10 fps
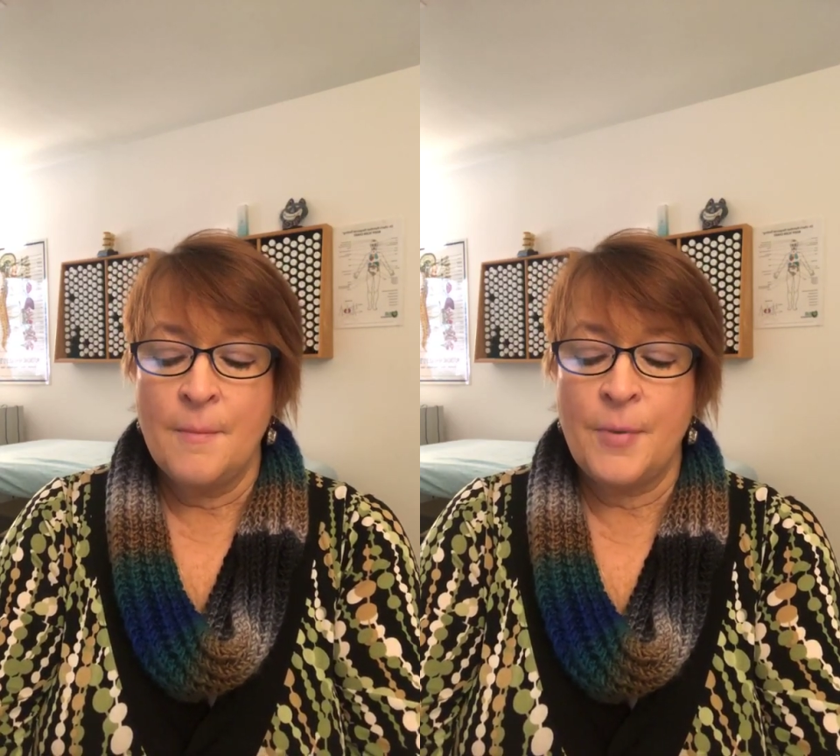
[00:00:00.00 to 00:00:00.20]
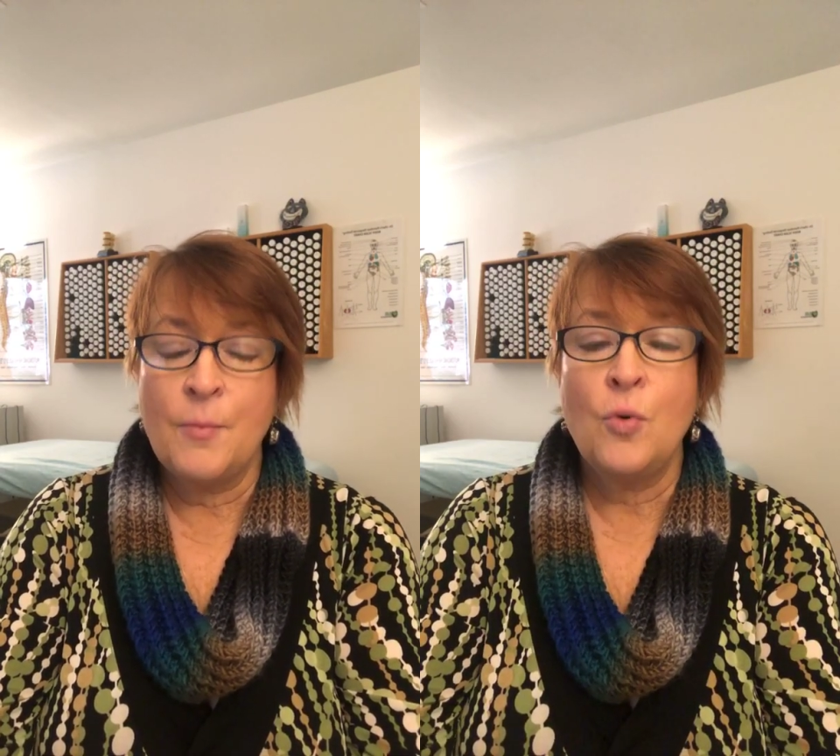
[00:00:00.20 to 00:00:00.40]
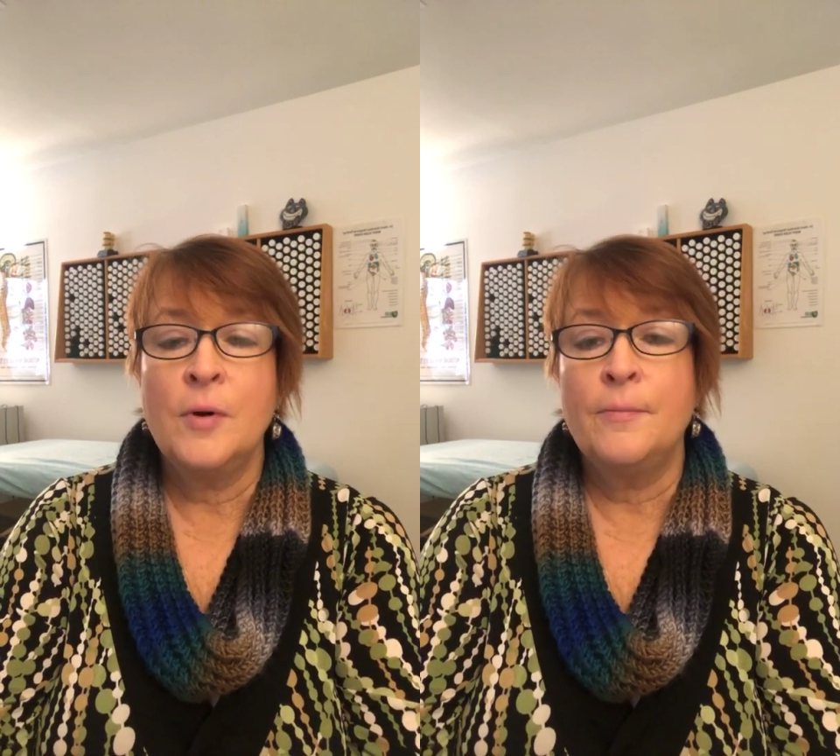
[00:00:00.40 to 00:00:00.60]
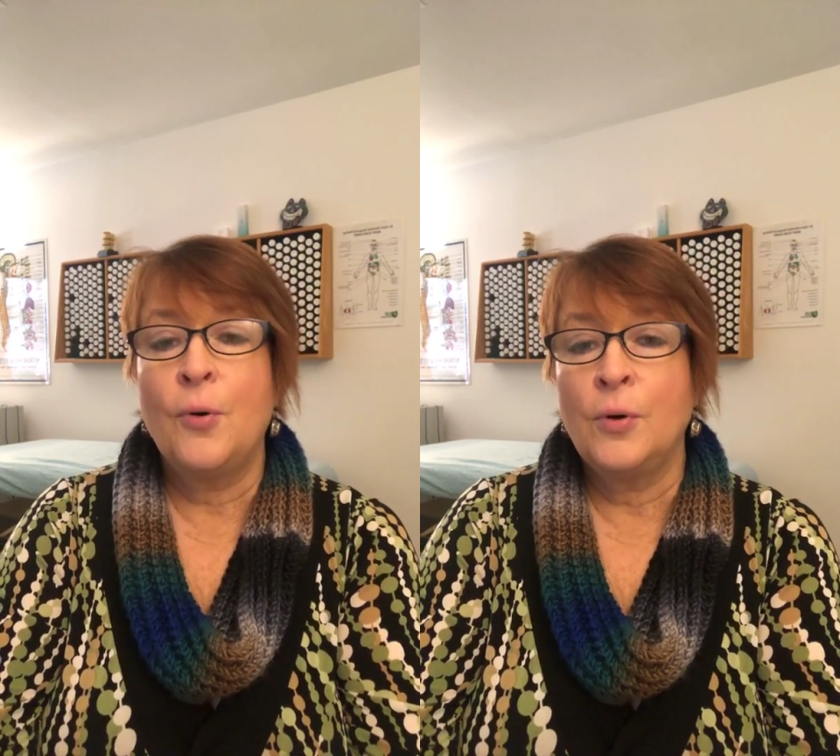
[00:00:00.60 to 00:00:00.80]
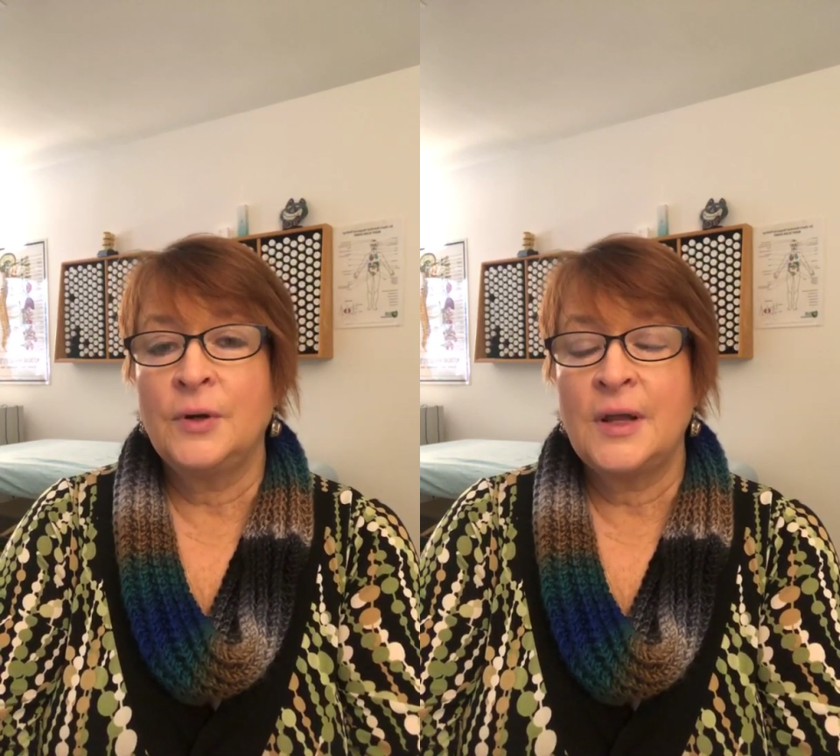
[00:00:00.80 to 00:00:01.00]
But more
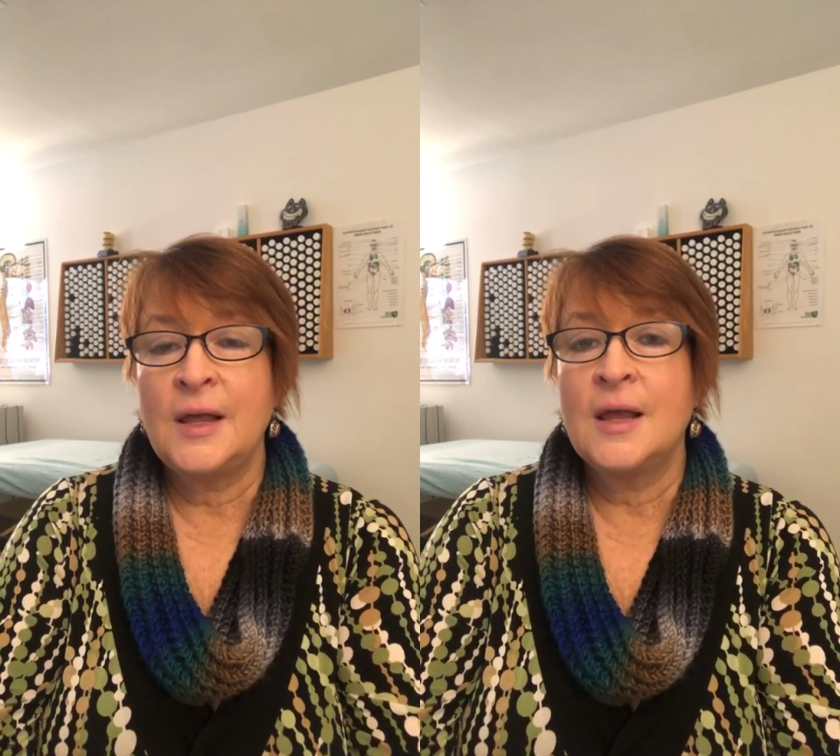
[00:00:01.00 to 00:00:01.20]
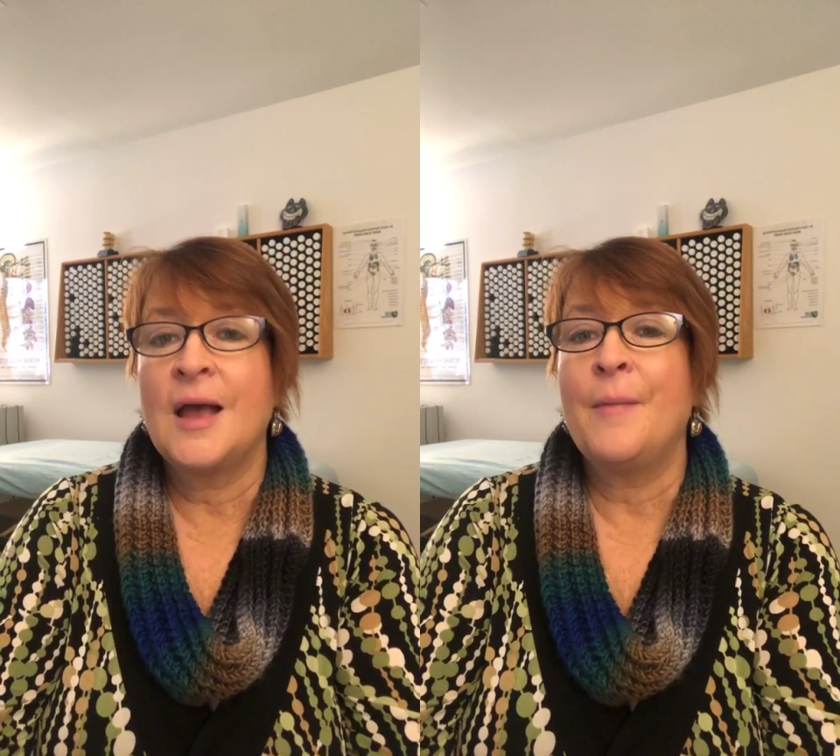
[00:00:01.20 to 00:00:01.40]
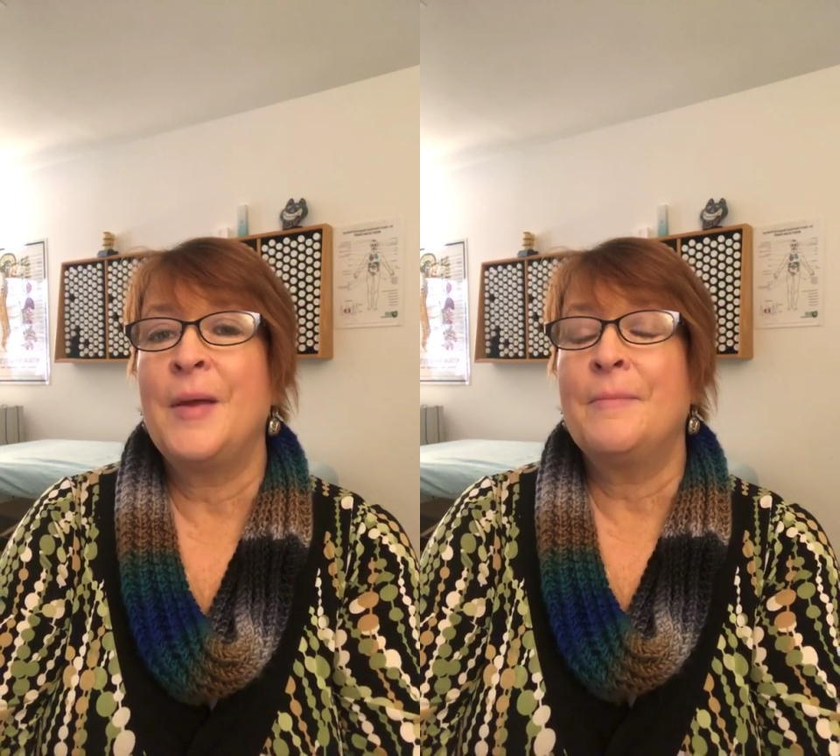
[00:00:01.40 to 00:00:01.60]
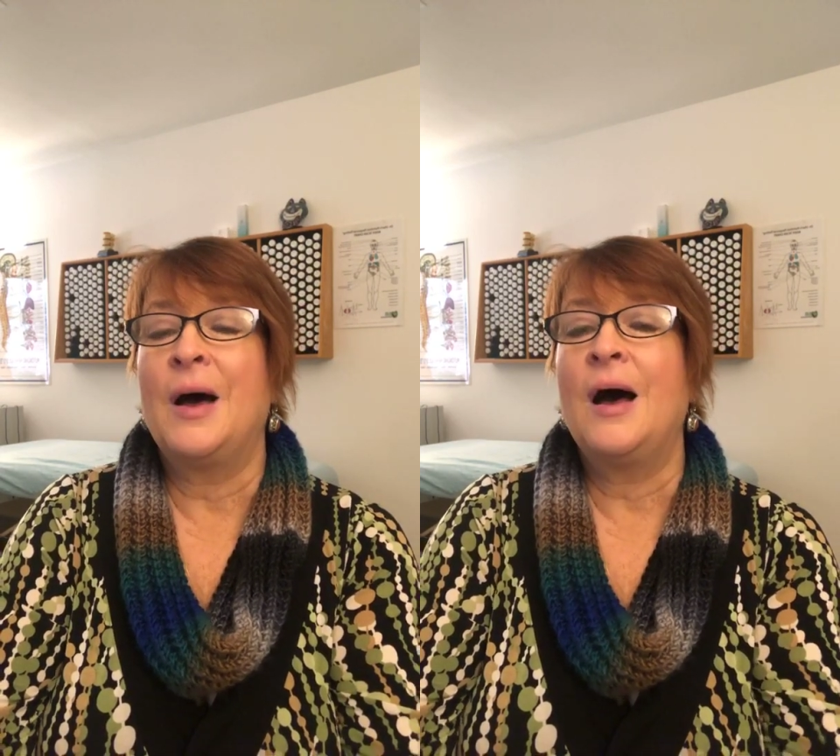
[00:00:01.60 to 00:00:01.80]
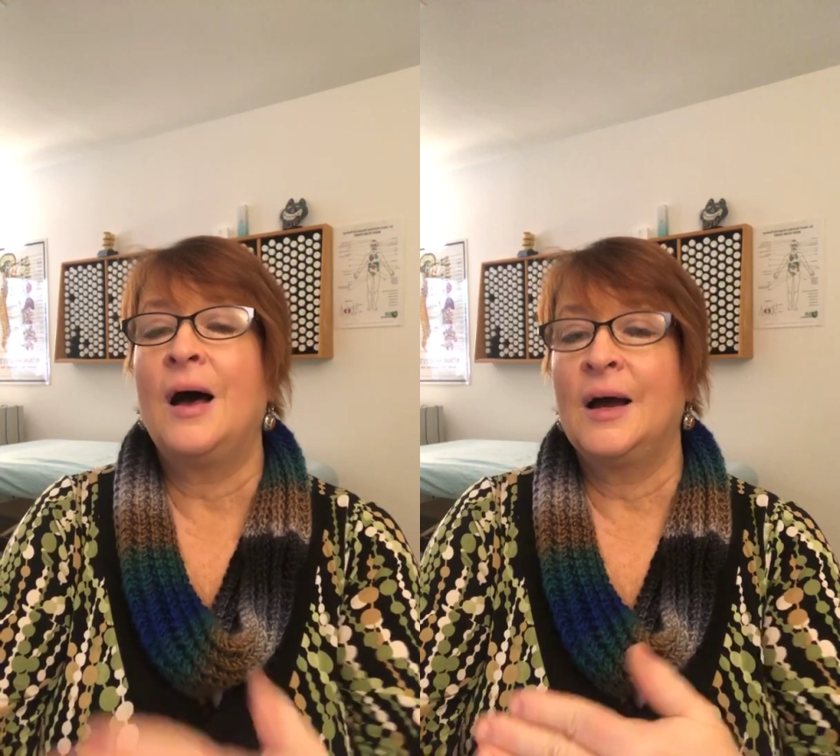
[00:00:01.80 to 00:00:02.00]
importantly, coming
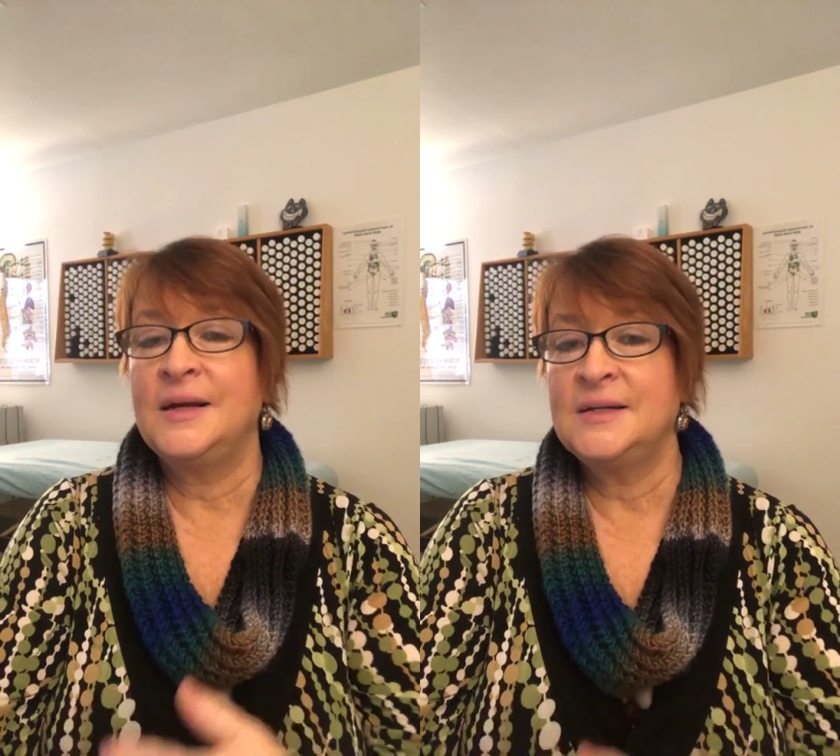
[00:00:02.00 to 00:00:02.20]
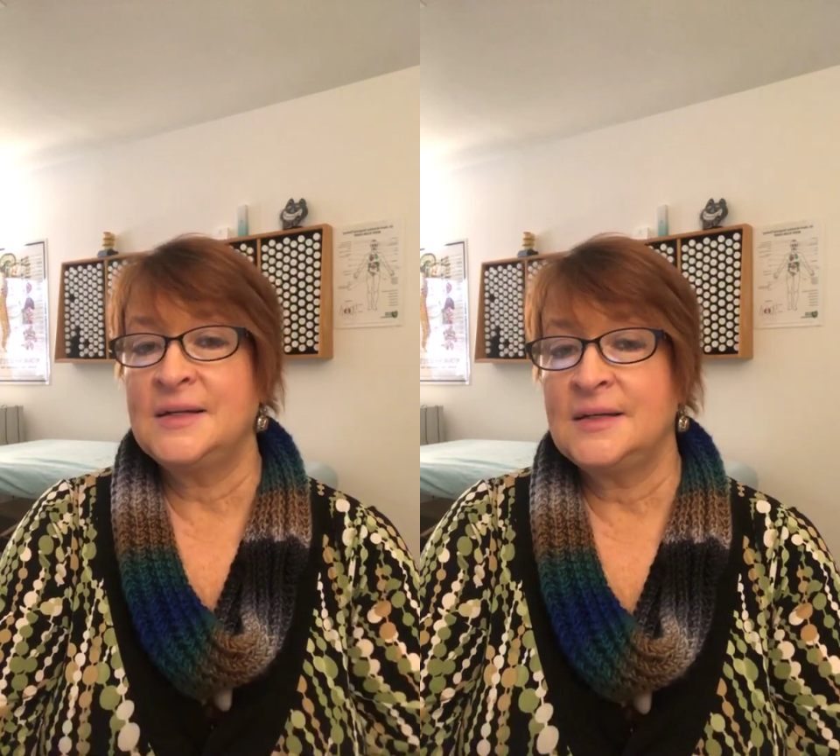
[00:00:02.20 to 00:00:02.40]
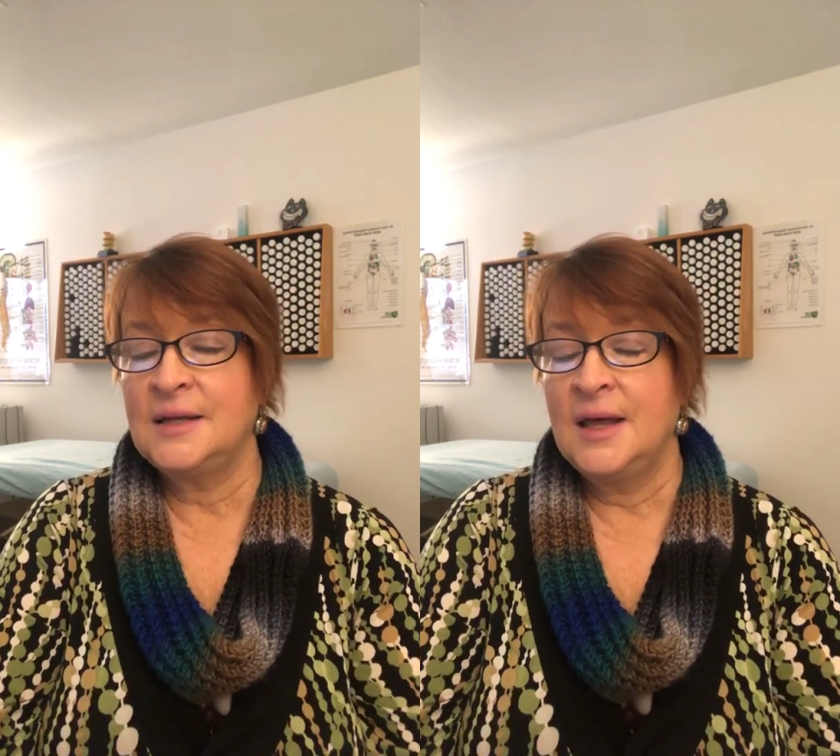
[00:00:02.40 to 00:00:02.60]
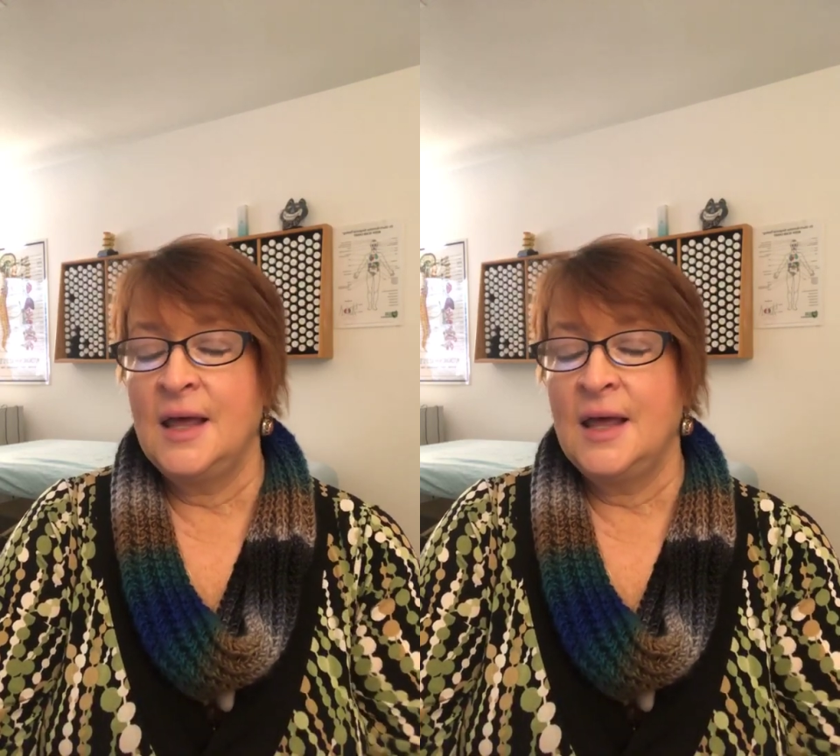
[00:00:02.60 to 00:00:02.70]
behind it